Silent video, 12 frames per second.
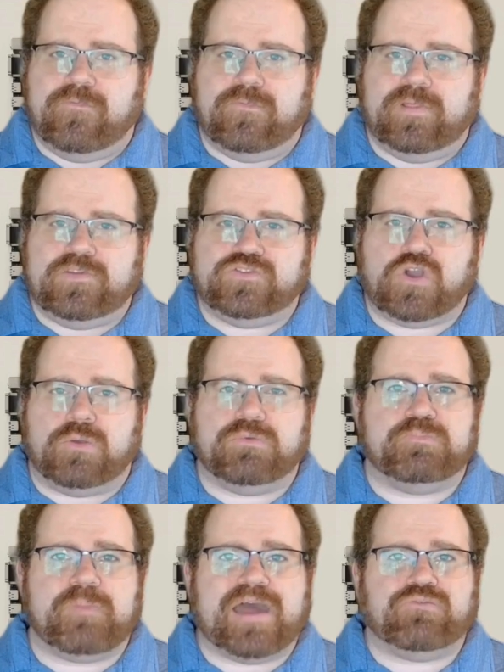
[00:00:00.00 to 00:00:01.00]
Let's start
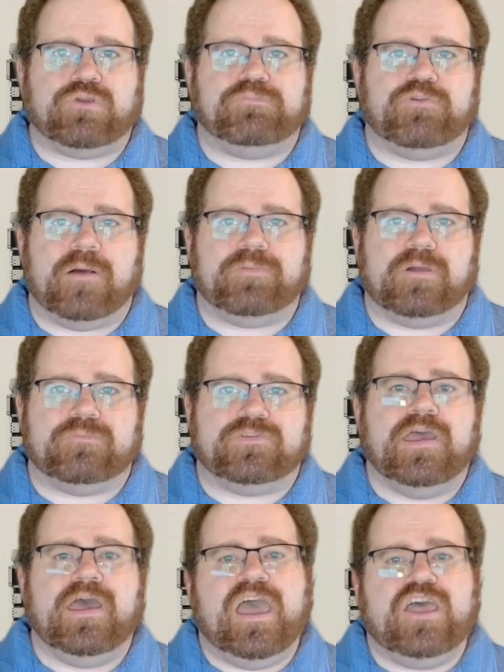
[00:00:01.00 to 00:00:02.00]
with battery problems.
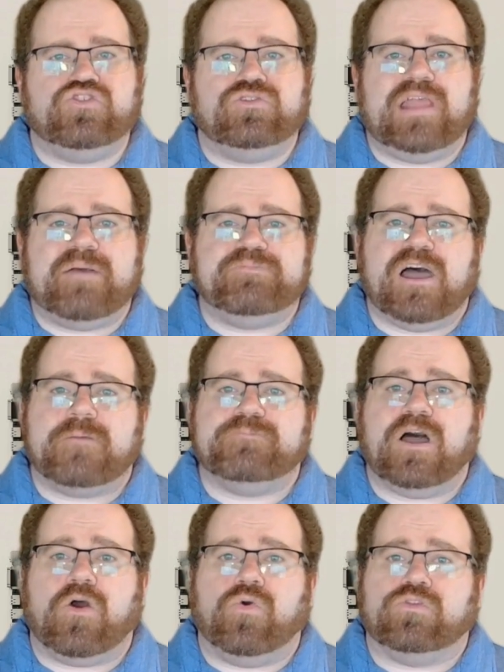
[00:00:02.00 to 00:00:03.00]
Is your laptop
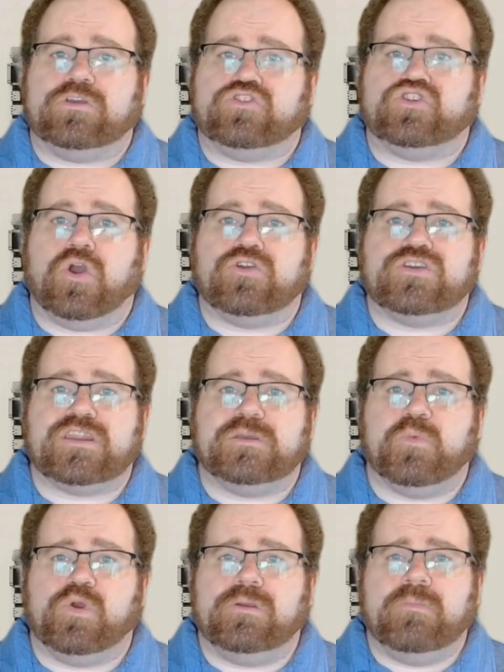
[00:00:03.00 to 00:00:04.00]
not holding a charge
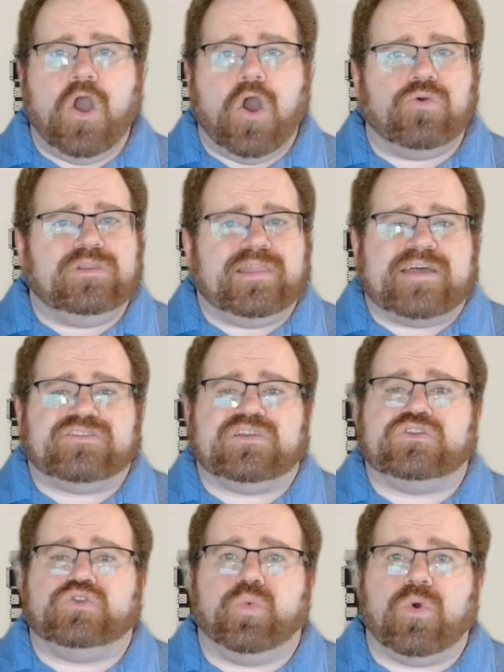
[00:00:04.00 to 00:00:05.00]
anymore, only
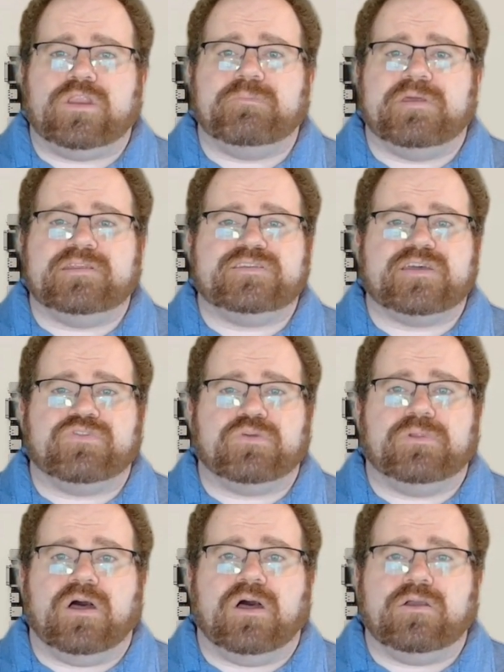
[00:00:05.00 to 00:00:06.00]
lasting 20 minutes off the
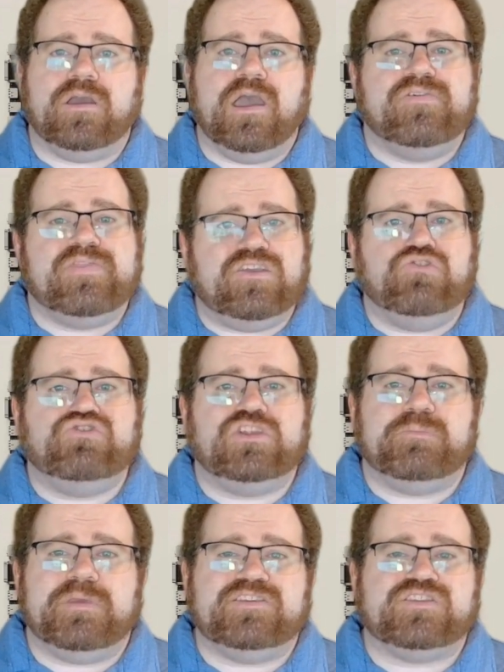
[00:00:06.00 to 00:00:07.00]
plug? That
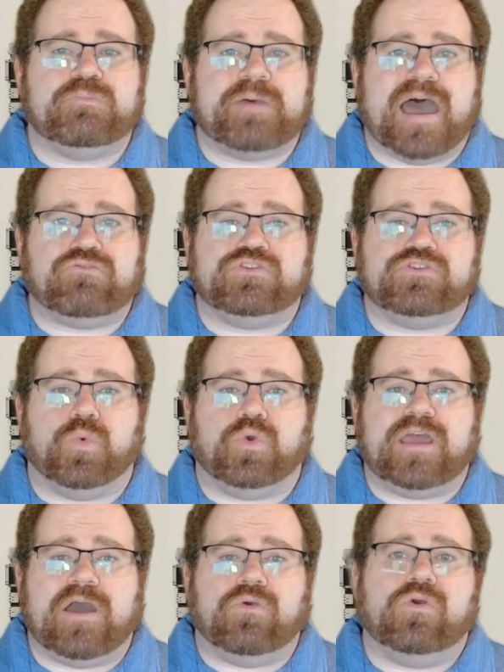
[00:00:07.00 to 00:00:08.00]
usually means the battery's
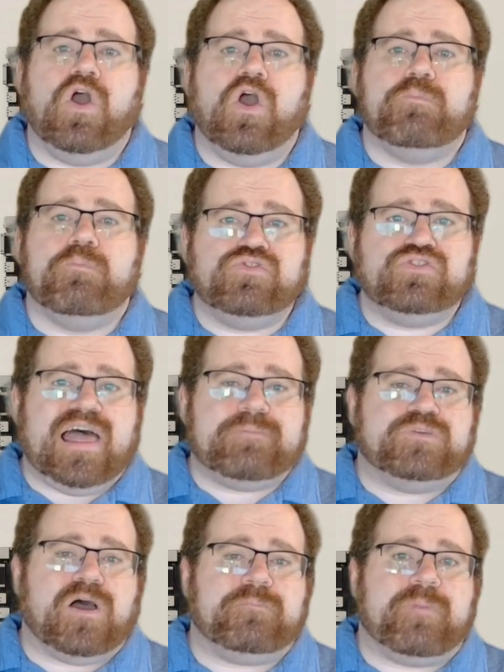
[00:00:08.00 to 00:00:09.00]
worn out. Most
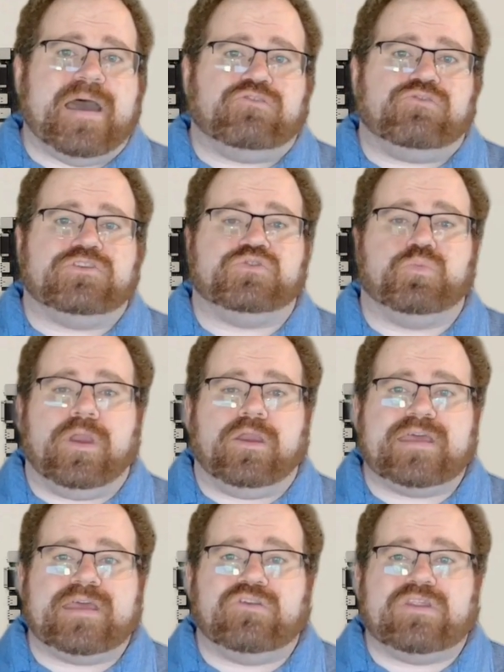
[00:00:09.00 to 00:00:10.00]
laptop batteries wear
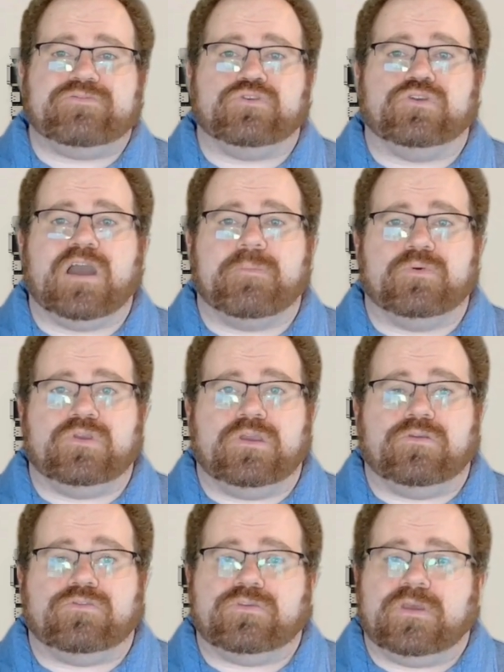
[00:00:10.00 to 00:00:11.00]
down after a couple of
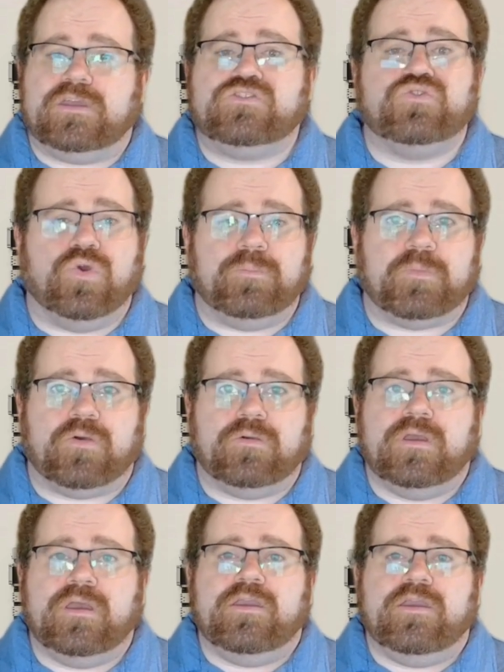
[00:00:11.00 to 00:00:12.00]
years. It's normal.
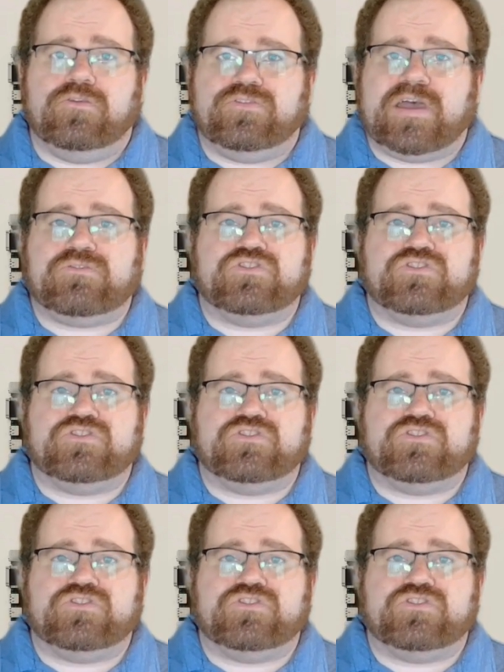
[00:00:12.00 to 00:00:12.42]
Here's how to